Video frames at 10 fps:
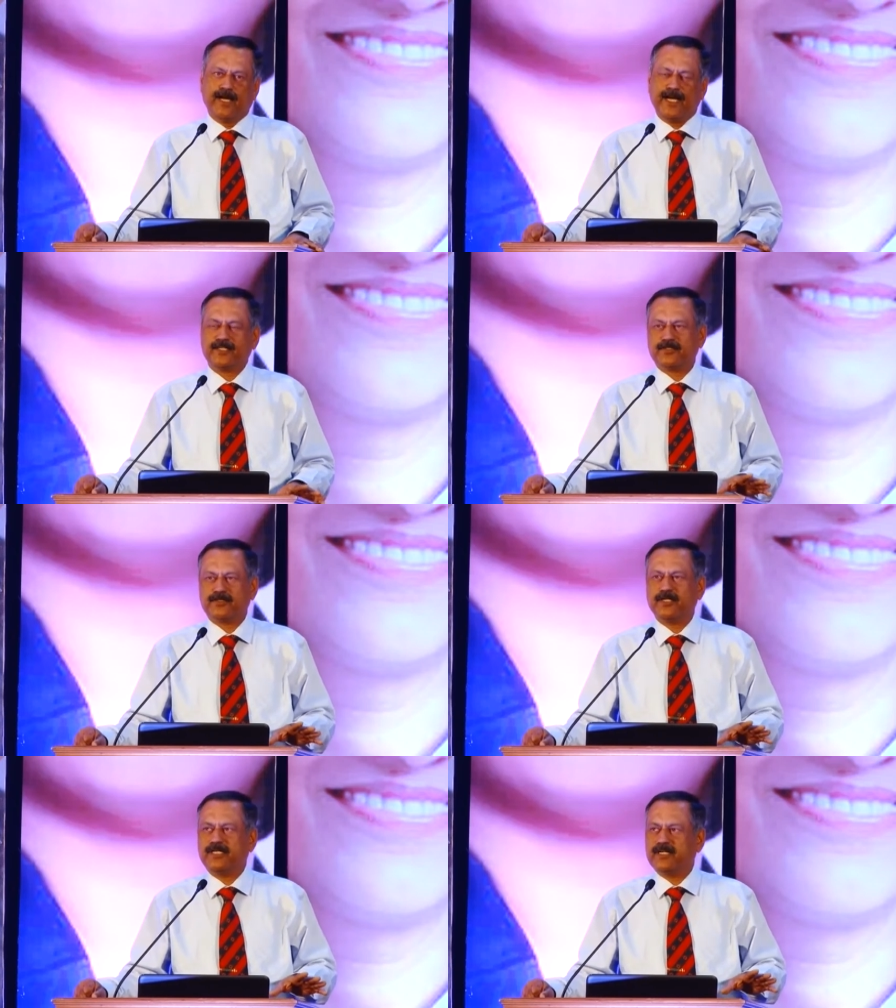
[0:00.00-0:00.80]

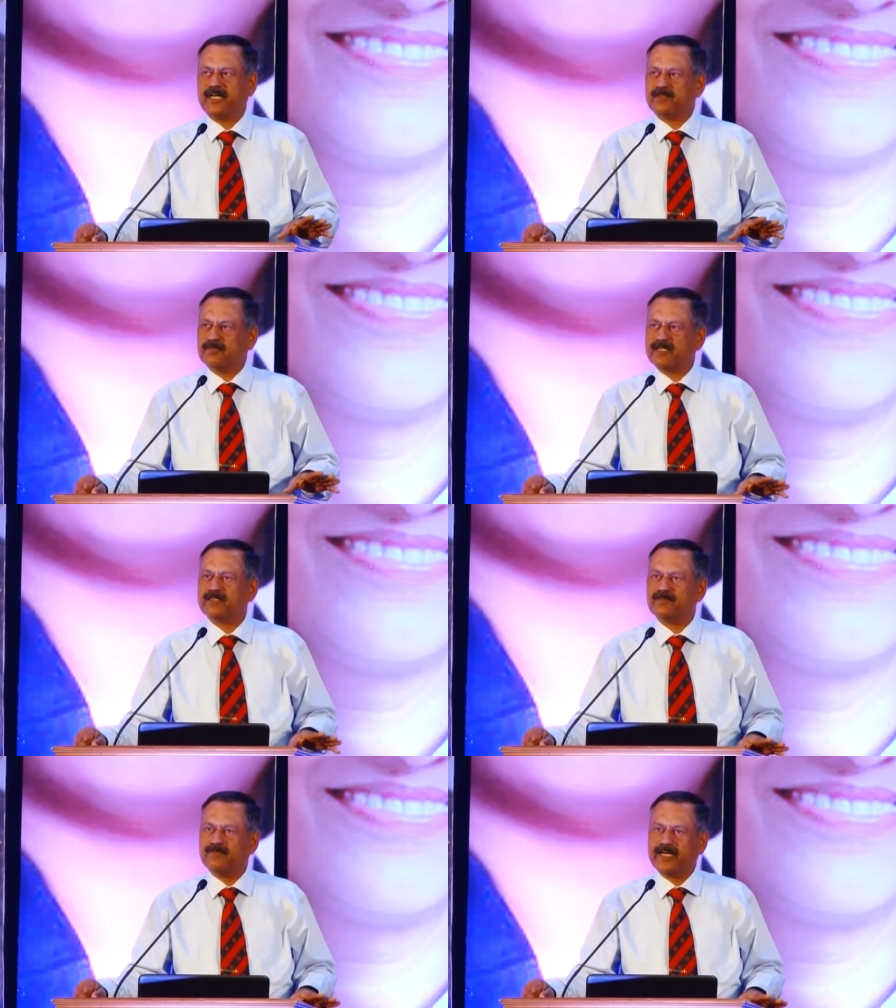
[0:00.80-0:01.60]
Actually, as a
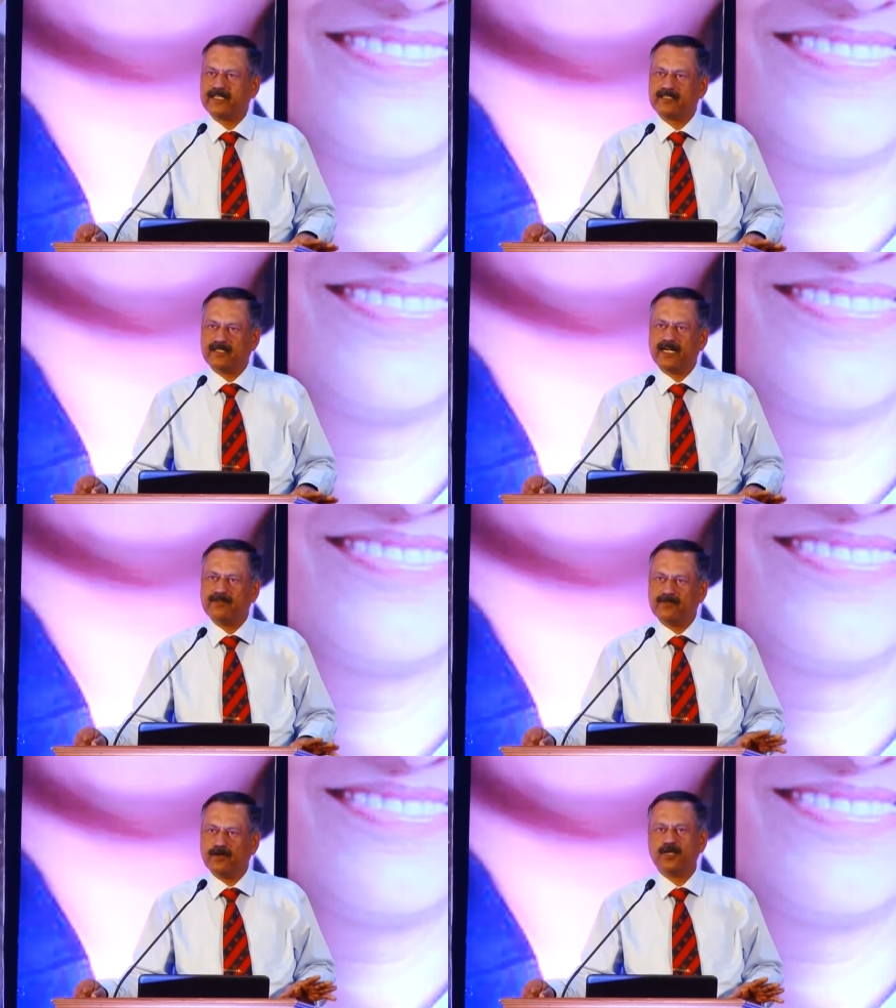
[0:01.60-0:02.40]
matter of fact, I
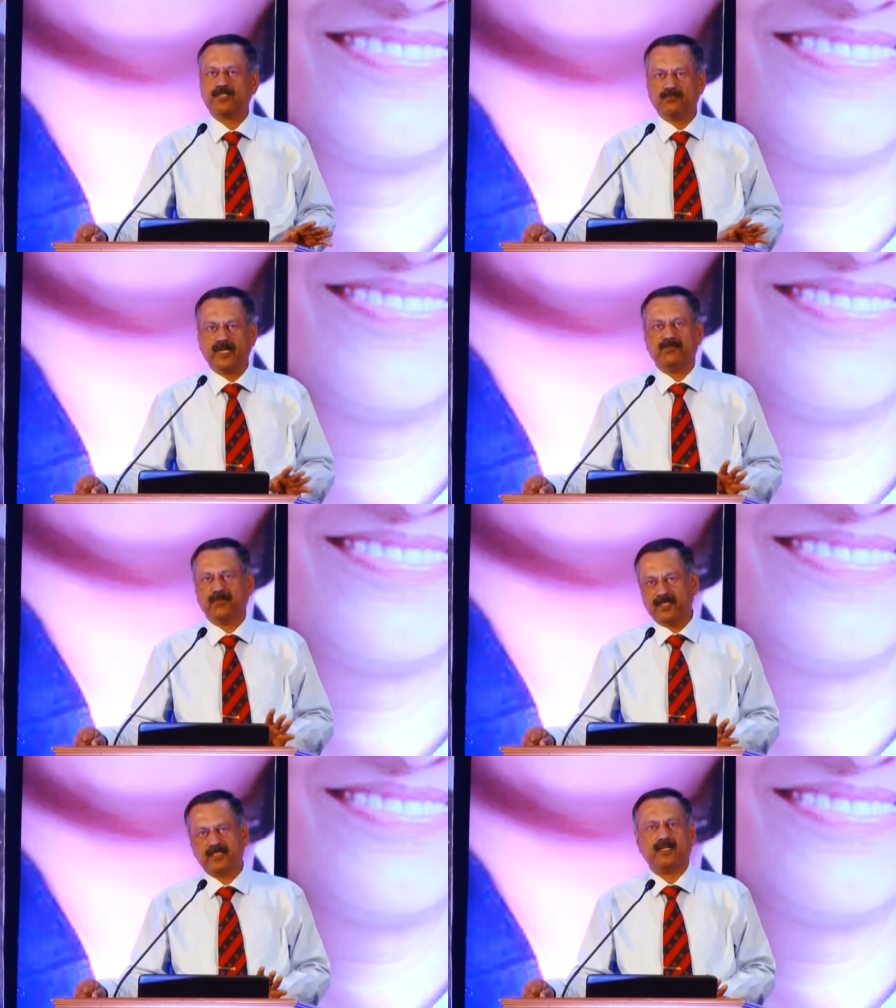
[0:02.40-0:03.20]
forgot my
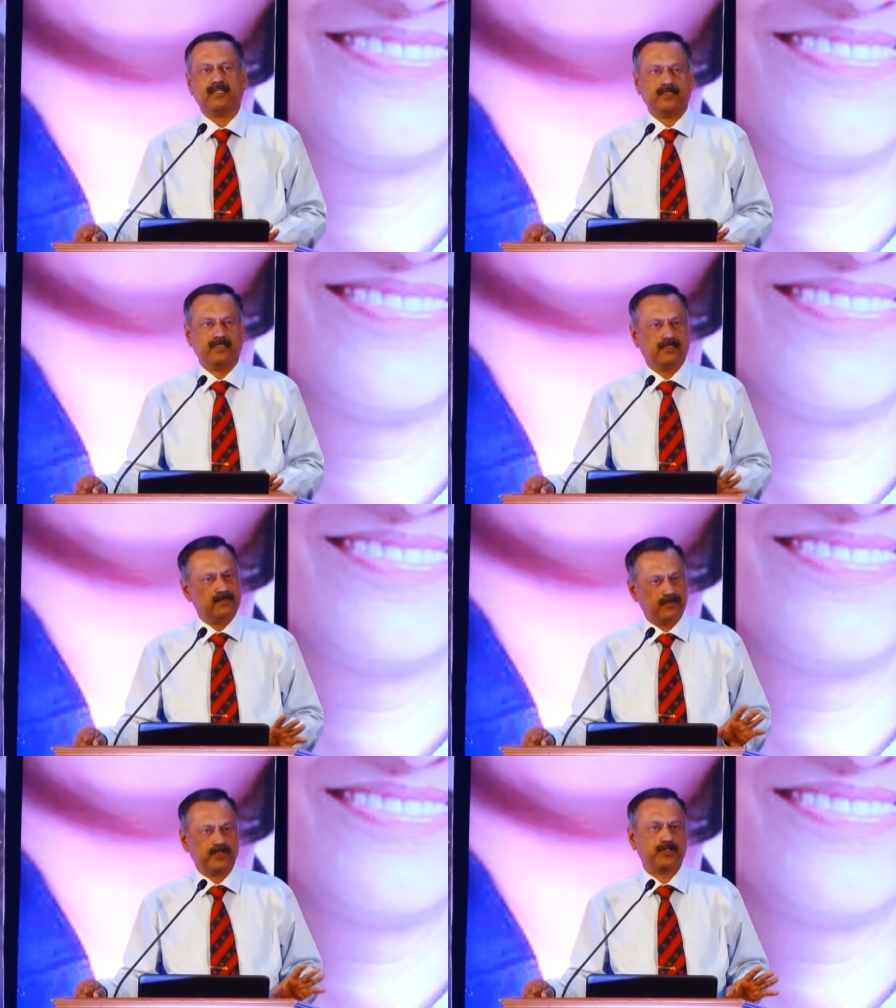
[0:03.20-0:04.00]
mother tongue,
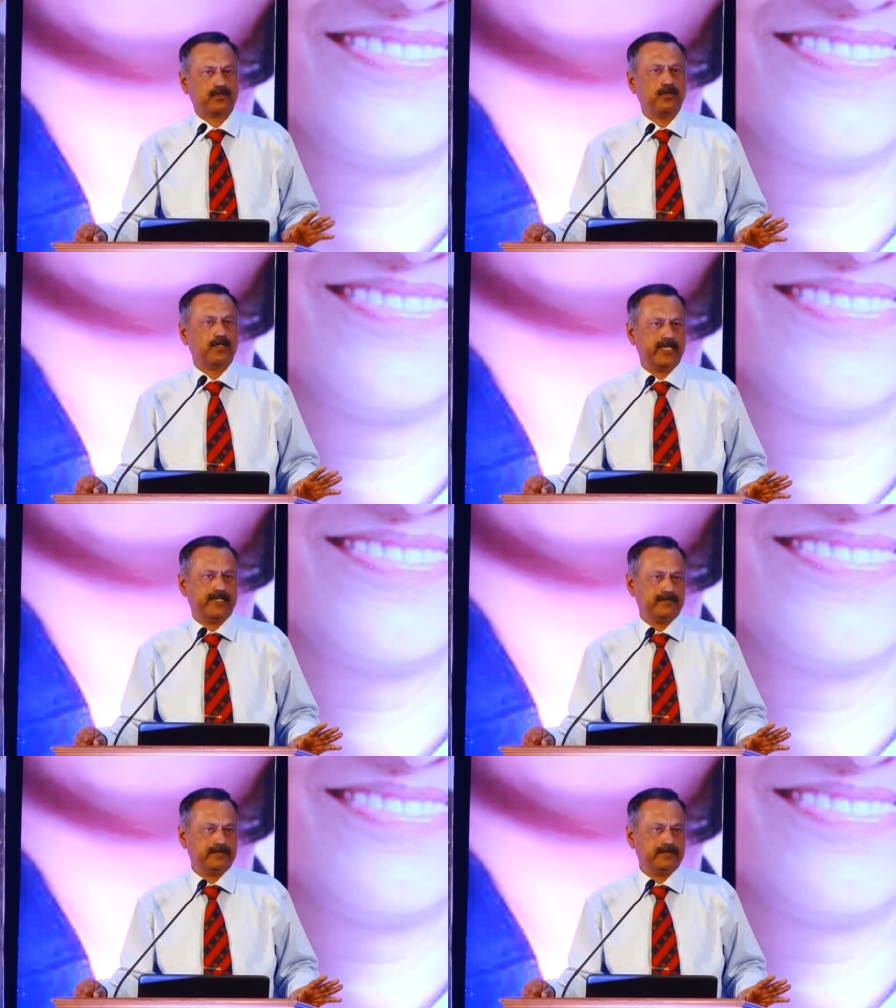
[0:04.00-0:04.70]
which was Konkani.